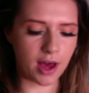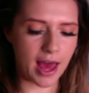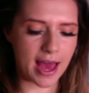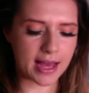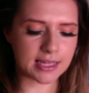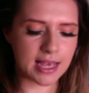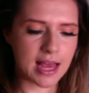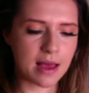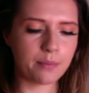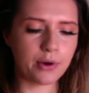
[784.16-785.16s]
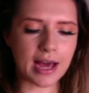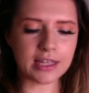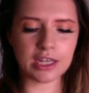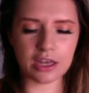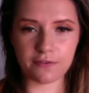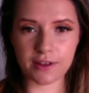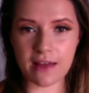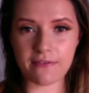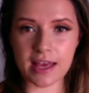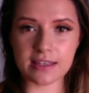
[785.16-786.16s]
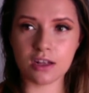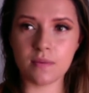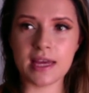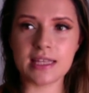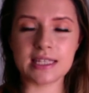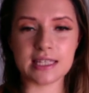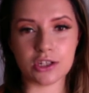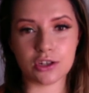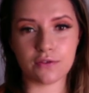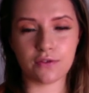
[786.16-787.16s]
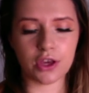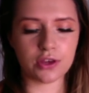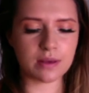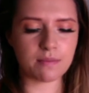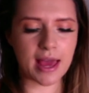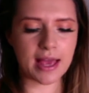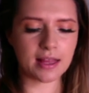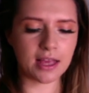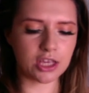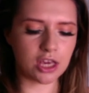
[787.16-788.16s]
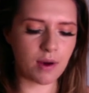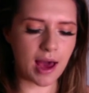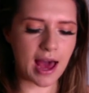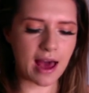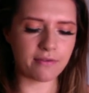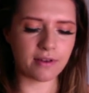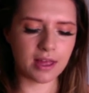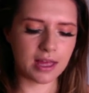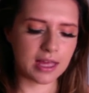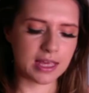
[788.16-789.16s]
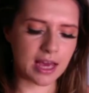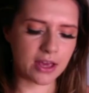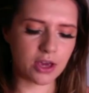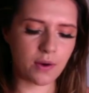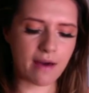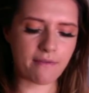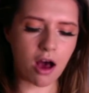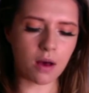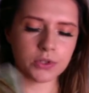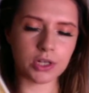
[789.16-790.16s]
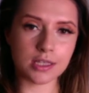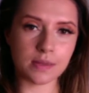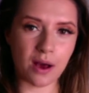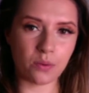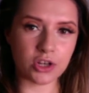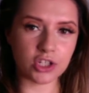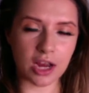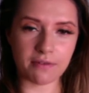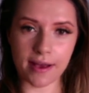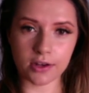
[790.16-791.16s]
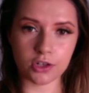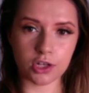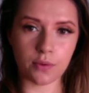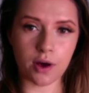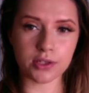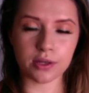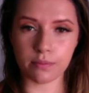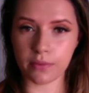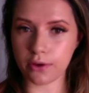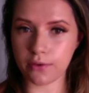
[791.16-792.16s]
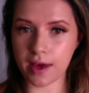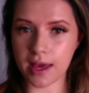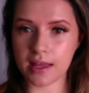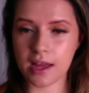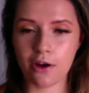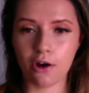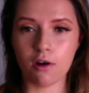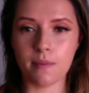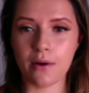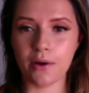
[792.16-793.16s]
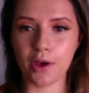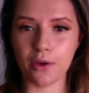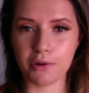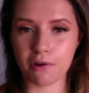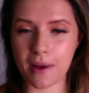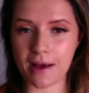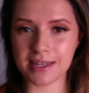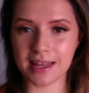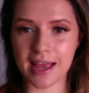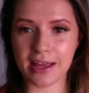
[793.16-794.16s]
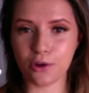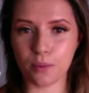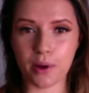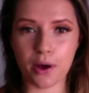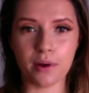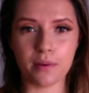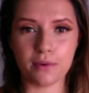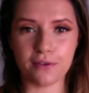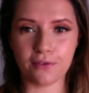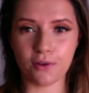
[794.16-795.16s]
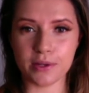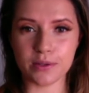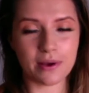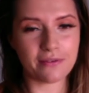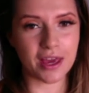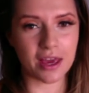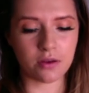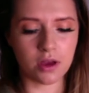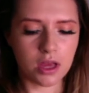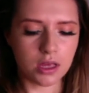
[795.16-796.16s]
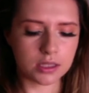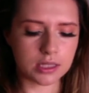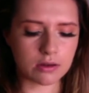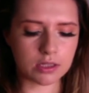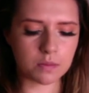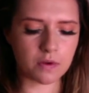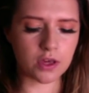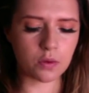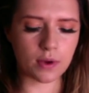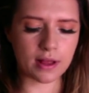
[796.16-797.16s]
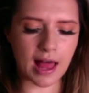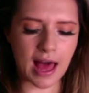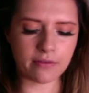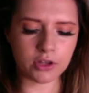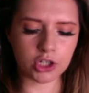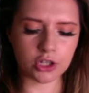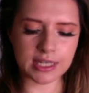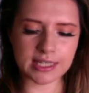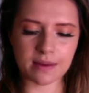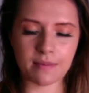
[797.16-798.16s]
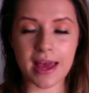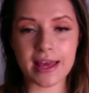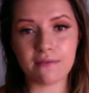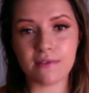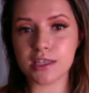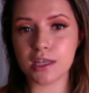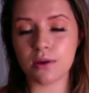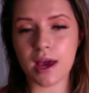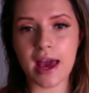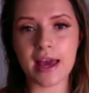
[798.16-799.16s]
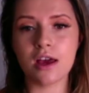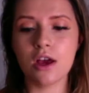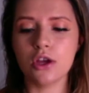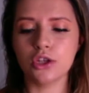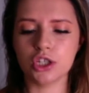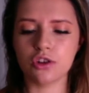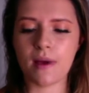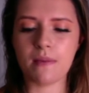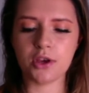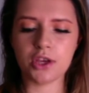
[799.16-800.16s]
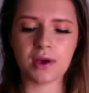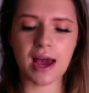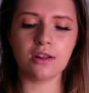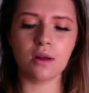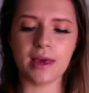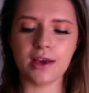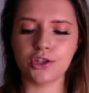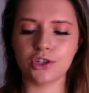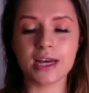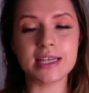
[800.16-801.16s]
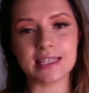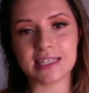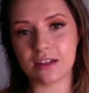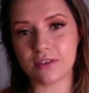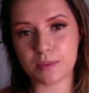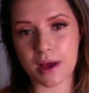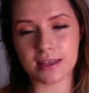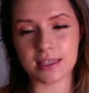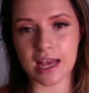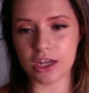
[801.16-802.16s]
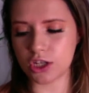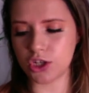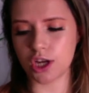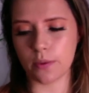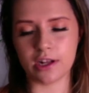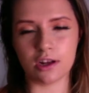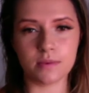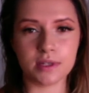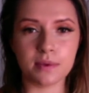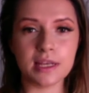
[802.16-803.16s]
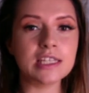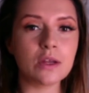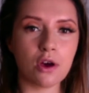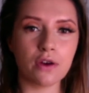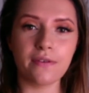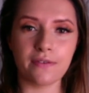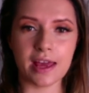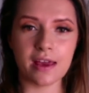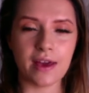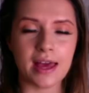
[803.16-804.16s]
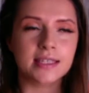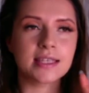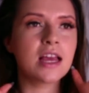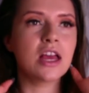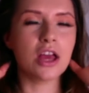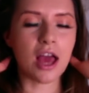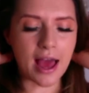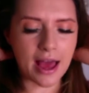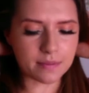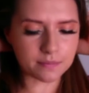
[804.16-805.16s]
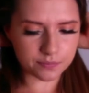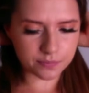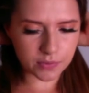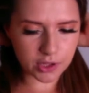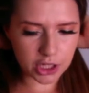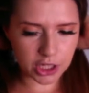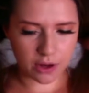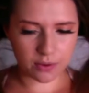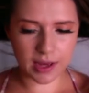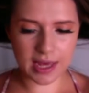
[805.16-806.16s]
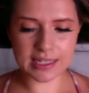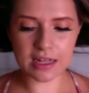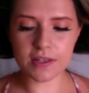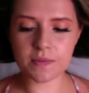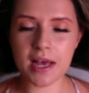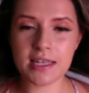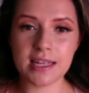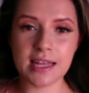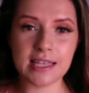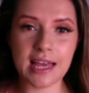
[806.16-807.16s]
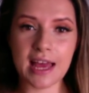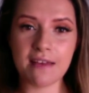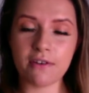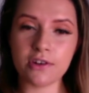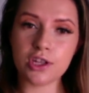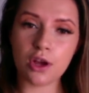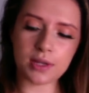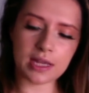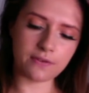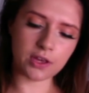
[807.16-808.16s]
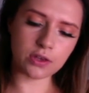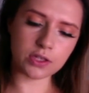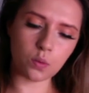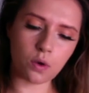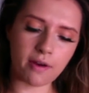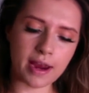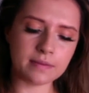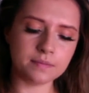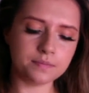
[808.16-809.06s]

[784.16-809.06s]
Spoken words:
head. But I do feel like there is going to be a decision for you to make. Like, you have, yeah, you have options about which direction you are to move in, or about who you're about to let in your boat and move forwards with you. So some of you will have a choice to make, and that's okay. Just remember, you cannot make a choice until this person's actually showing up. So please don't overthink this. You know, until this person is here, there is no need for you to worry.